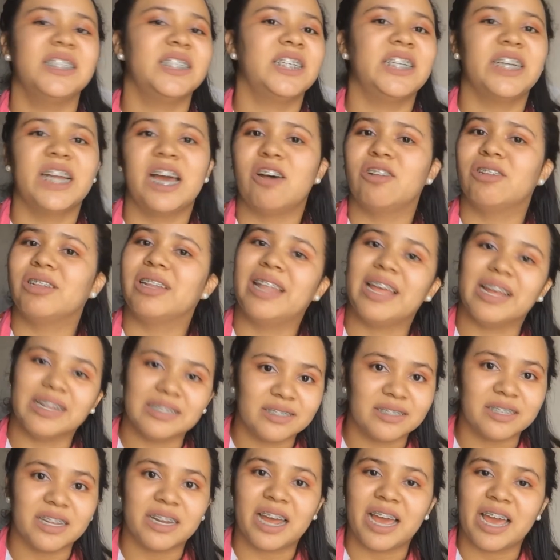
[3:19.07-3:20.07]
turned out
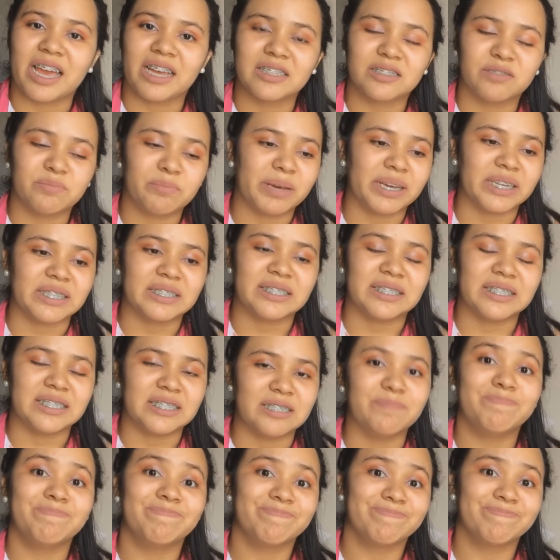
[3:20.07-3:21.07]
less than I expected.